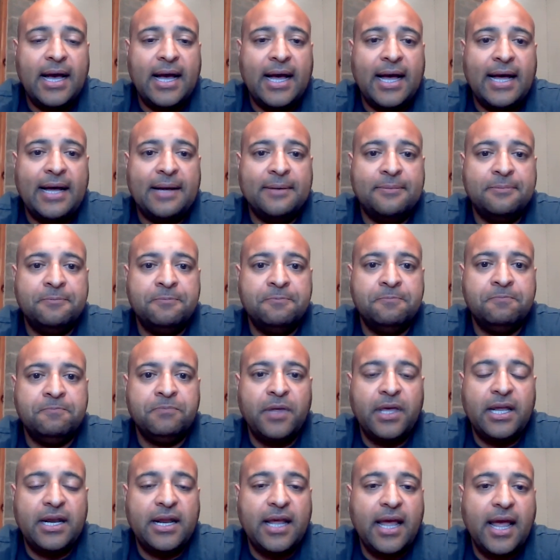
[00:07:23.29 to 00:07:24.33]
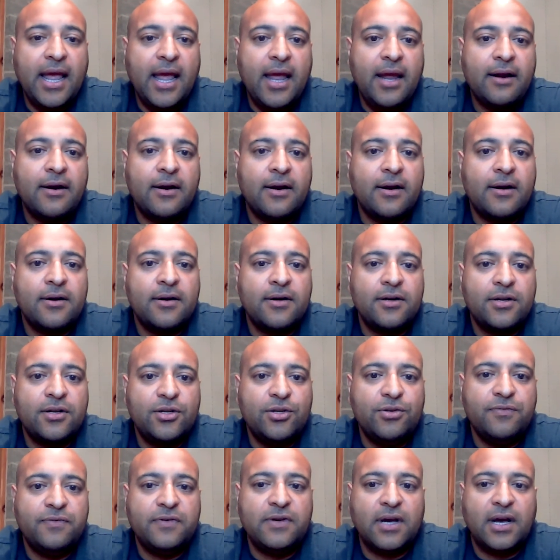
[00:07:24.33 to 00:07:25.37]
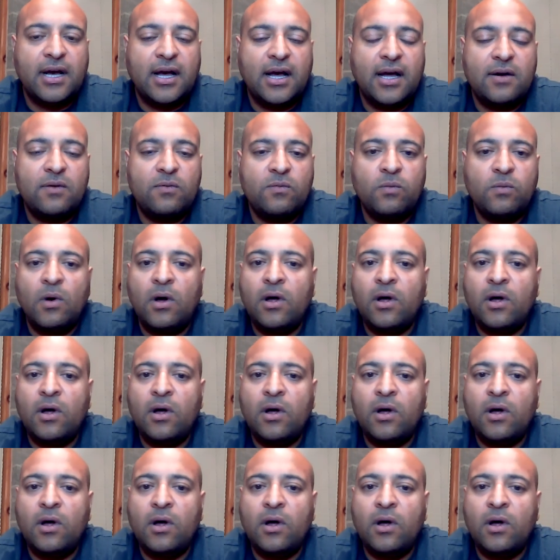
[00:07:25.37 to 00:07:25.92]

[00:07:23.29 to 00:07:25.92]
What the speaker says: In air, you've got